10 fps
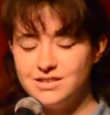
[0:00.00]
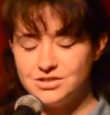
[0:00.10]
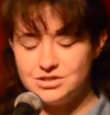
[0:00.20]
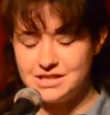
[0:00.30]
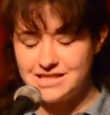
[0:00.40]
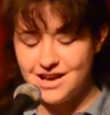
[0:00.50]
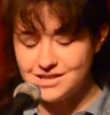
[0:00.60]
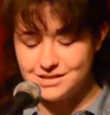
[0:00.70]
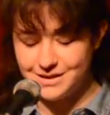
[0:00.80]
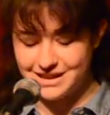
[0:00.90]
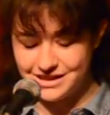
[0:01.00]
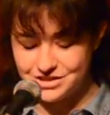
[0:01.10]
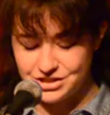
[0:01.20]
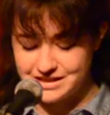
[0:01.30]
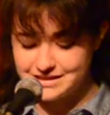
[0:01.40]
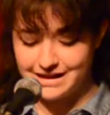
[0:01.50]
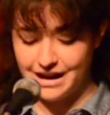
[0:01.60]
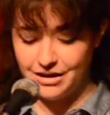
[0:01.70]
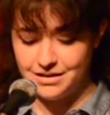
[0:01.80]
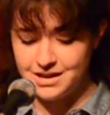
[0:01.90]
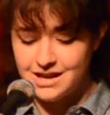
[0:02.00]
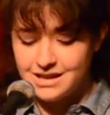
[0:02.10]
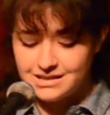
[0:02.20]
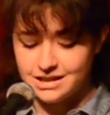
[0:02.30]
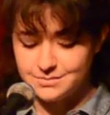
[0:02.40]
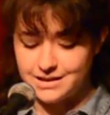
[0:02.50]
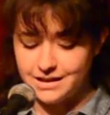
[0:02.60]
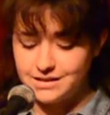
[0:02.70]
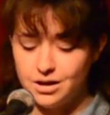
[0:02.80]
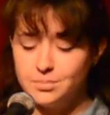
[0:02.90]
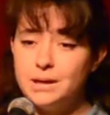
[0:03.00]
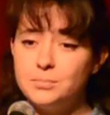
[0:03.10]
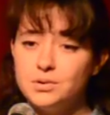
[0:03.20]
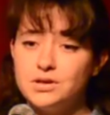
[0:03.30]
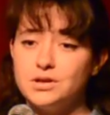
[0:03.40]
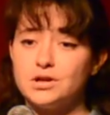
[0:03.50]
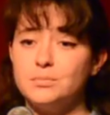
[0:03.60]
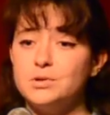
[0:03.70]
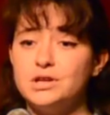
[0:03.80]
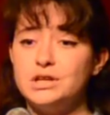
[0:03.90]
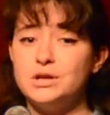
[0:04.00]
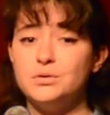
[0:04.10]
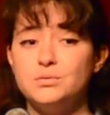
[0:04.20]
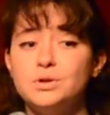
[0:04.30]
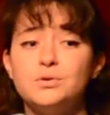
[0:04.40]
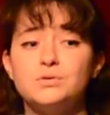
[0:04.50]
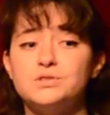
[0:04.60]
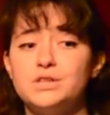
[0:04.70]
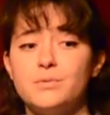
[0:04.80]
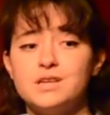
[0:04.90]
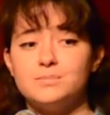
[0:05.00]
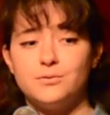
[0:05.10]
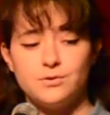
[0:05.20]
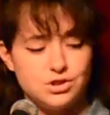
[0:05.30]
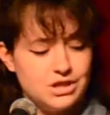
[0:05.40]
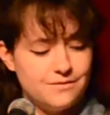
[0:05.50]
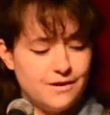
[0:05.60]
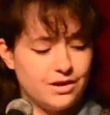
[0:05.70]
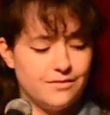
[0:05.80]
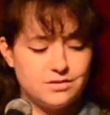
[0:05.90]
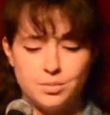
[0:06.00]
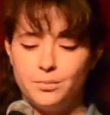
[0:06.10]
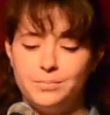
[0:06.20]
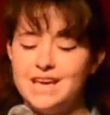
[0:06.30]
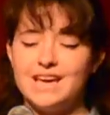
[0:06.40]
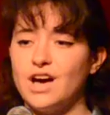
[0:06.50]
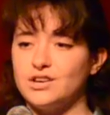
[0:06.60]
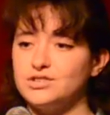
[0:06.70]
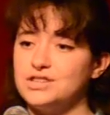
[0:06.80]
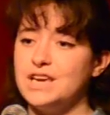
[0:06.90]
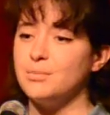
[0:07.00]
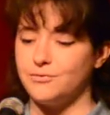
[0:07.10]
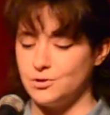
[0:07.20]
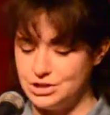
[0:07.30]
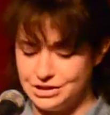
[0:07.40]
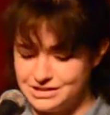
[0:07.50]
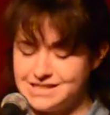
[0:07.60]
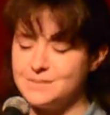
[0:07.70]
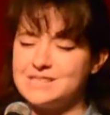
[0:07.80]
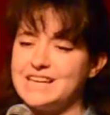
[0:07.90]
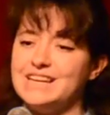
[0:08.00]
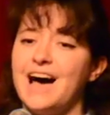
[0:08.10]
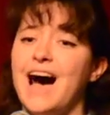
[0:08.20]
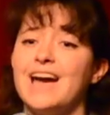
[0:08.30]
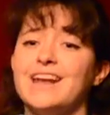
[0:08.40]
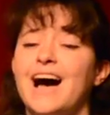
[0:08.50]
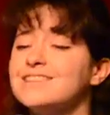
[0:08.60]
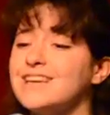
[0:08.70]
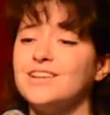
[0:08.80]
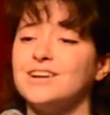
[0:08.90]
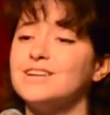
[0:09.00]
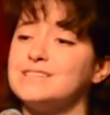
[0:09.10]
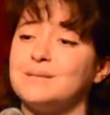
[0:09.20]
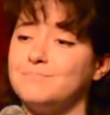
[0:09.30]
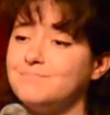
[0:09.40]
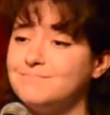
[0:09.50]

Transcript: She tells me that she is scared, tells me that there are people in her community who knew who she was before she felt comfortable being a she, before she could slip, skin, and hide. I tell her to